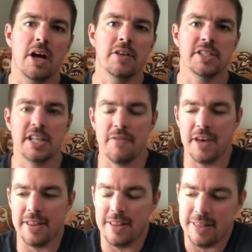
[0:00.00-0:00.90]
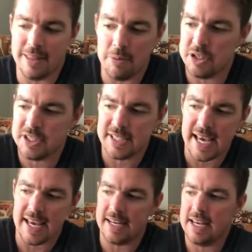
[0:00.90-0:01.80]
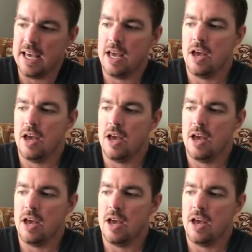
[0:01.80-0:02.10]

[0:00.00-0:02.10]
all this stuff. And they were just saying,